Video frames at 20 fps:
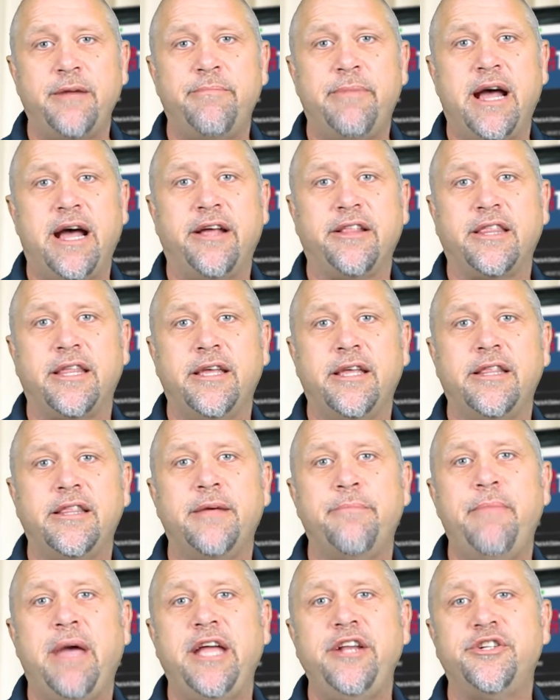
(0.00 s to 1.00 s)
about
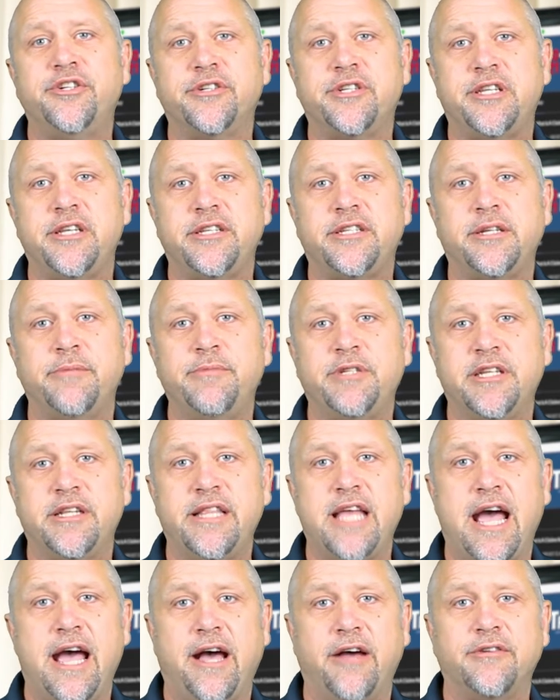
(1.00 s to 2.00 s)
the major systems
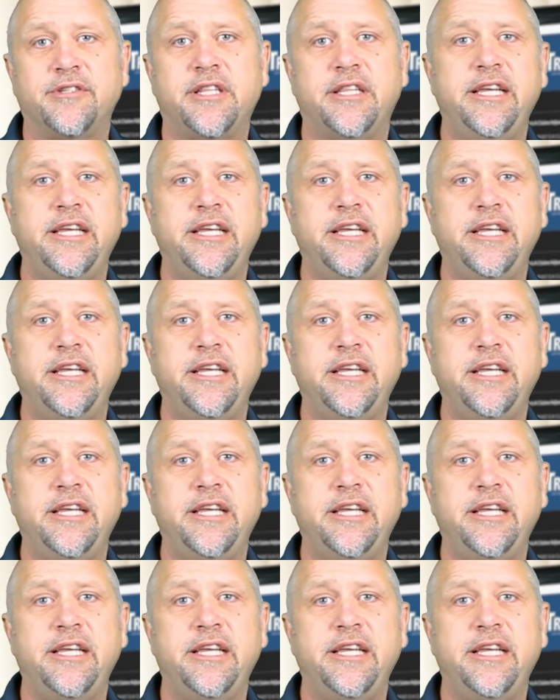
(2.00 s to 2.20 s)
in the house: